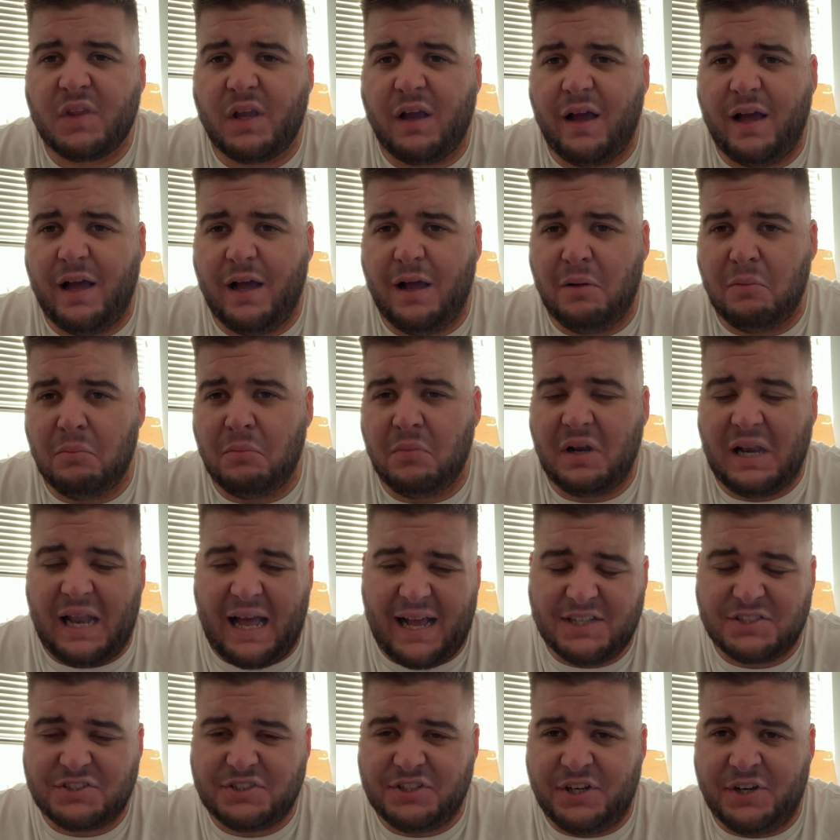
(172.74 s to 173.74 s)

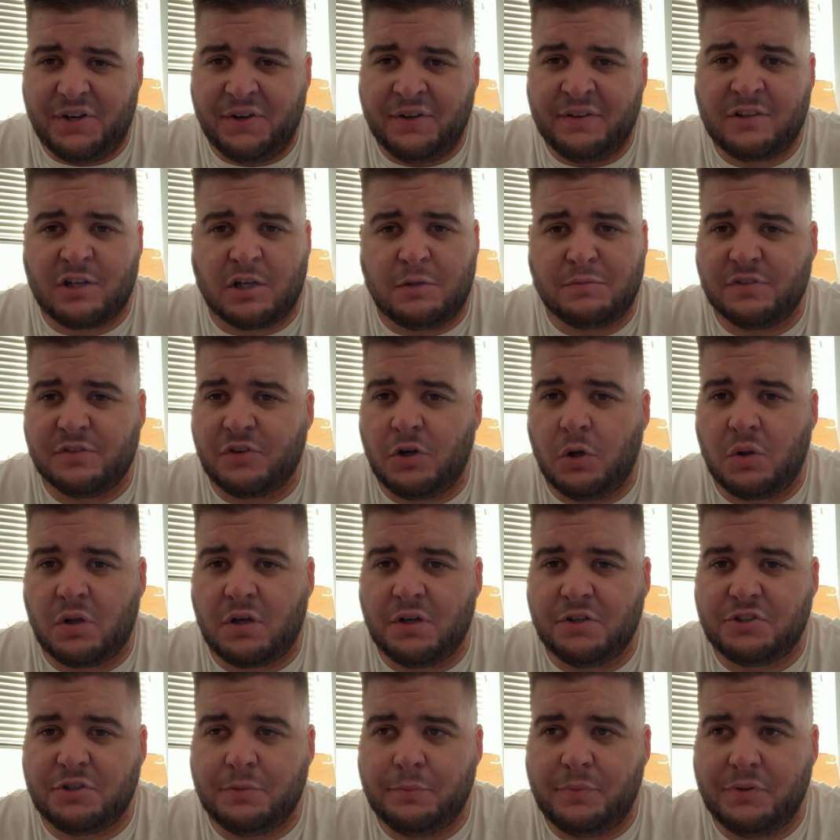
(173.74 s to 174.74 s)
last year in terms of goal
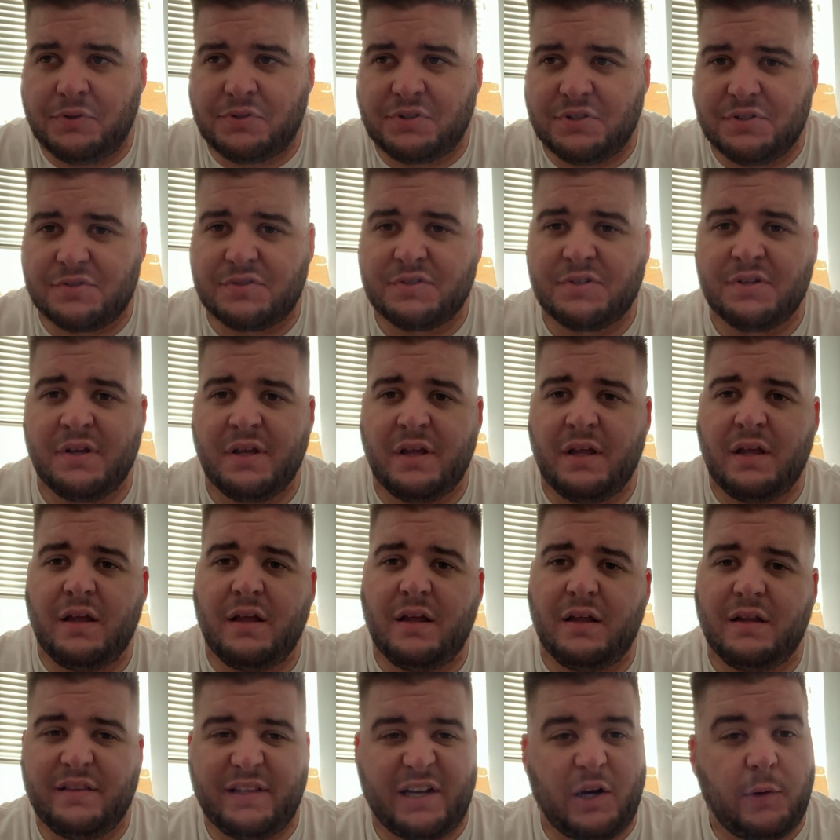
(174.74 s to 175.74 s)
contributions.
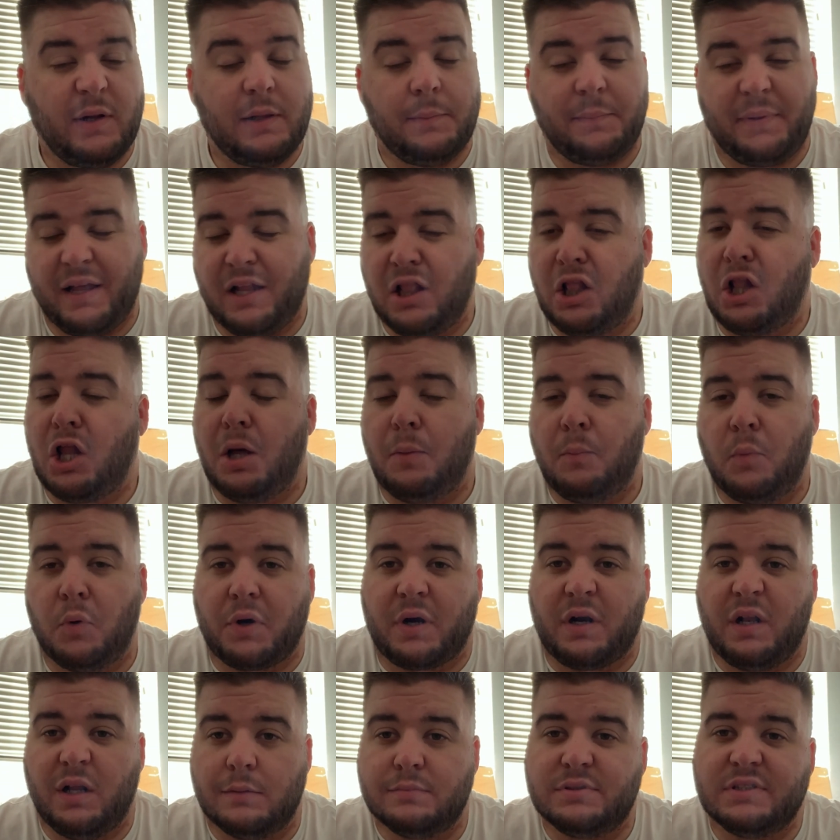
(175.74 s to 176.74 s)
There will be a lot
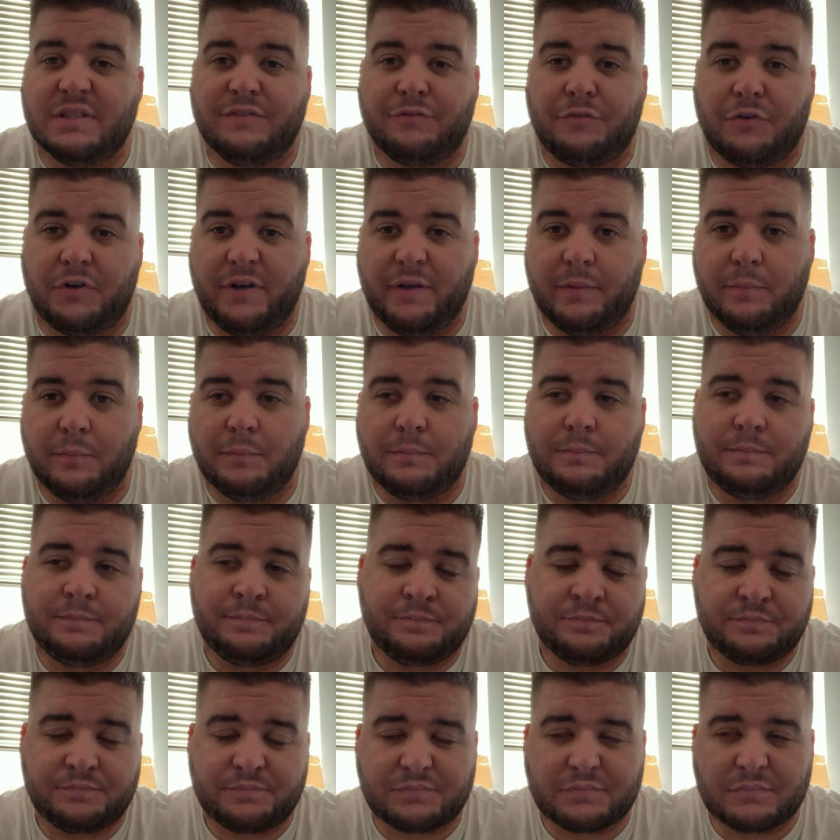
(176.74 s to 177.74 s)
more clubs in for him.
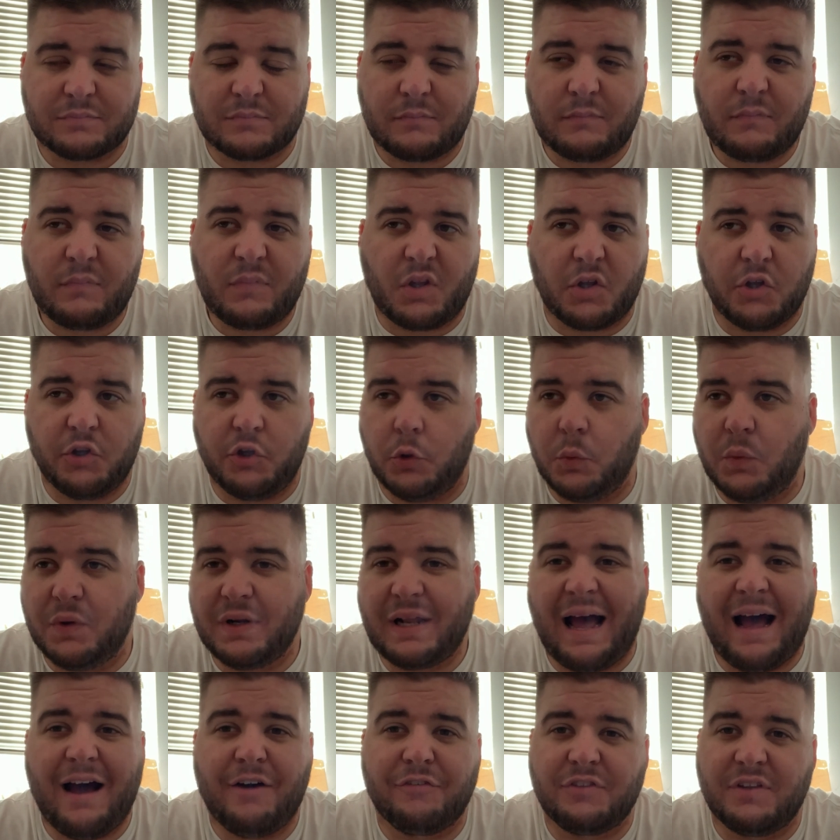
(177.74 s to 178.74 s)
You would
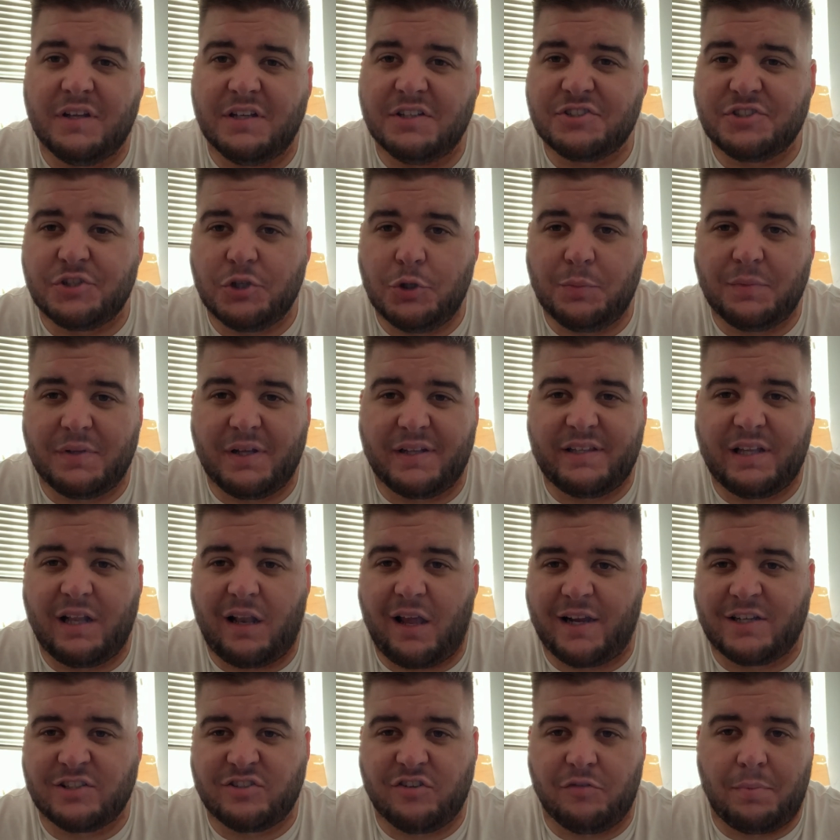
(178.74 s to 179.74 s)
have to assume that the
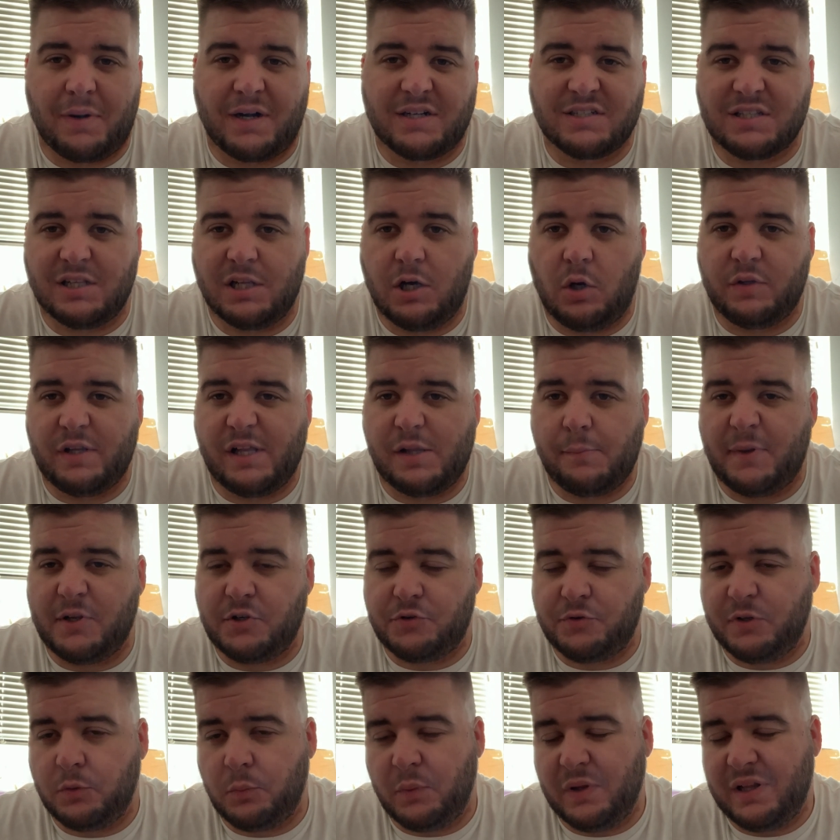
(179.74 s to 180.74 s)
likes of Barcelona and
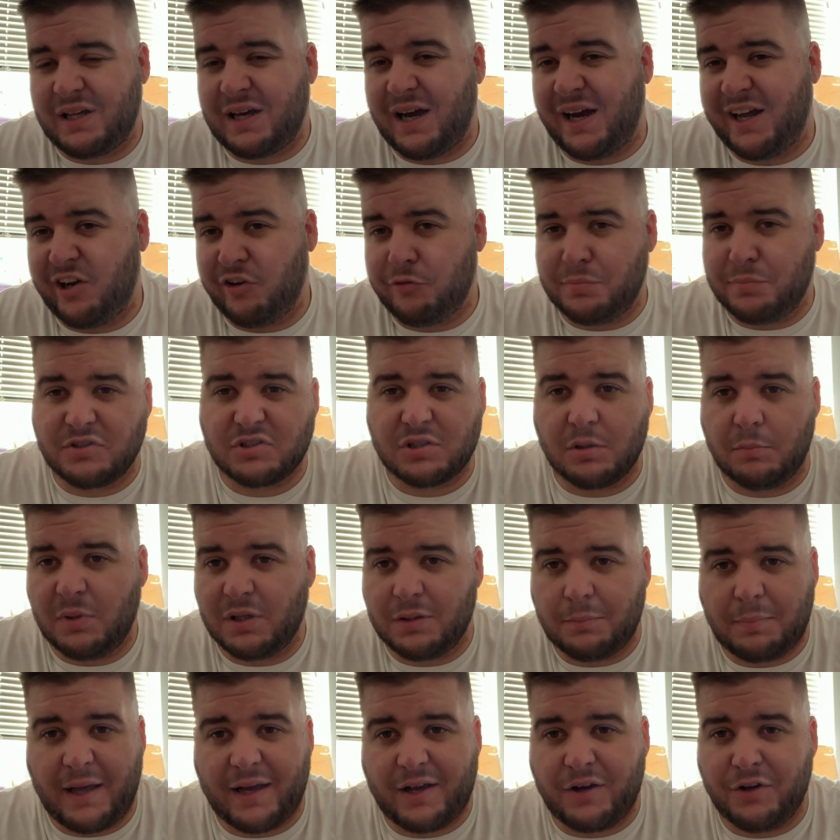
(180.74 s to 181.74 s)
Madrid will kind of be
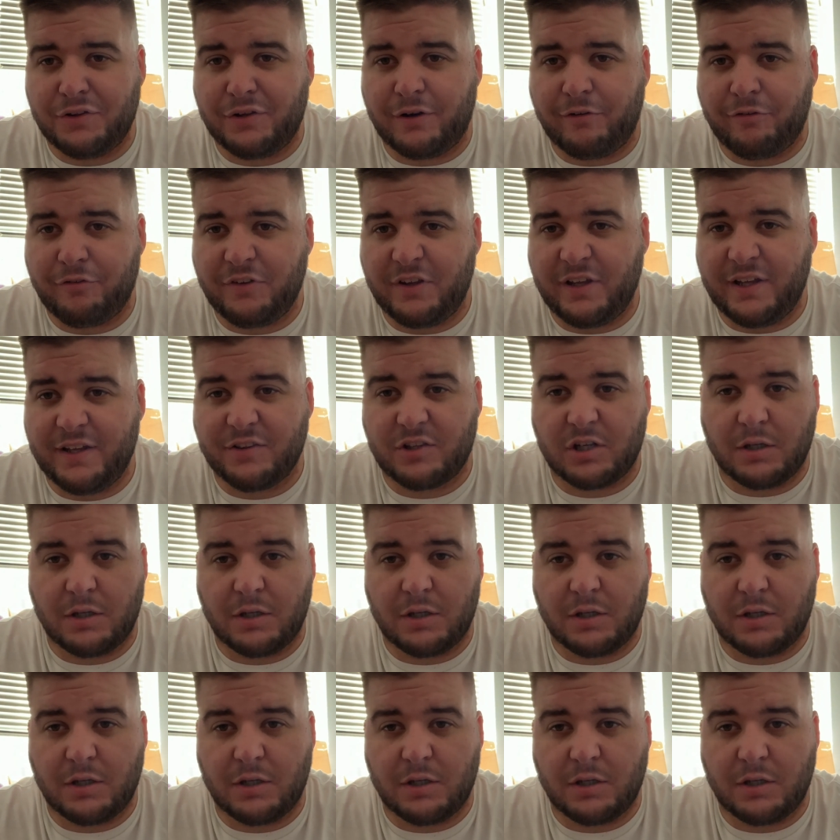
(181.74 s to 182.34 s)
somewhat back on their feet in